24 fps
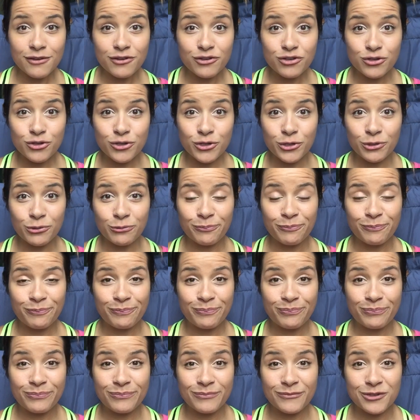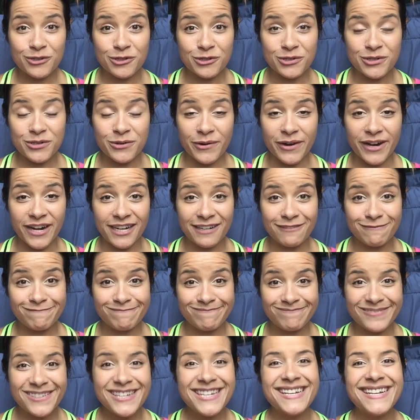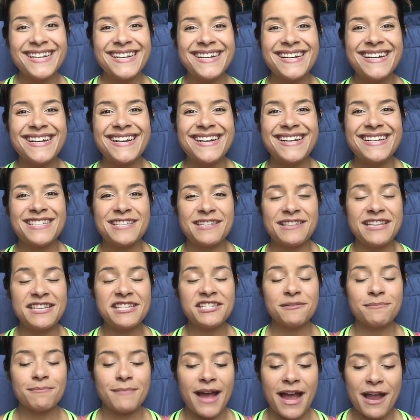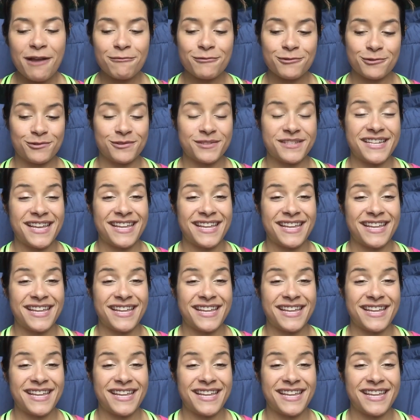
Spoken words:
True story. So these are my rules,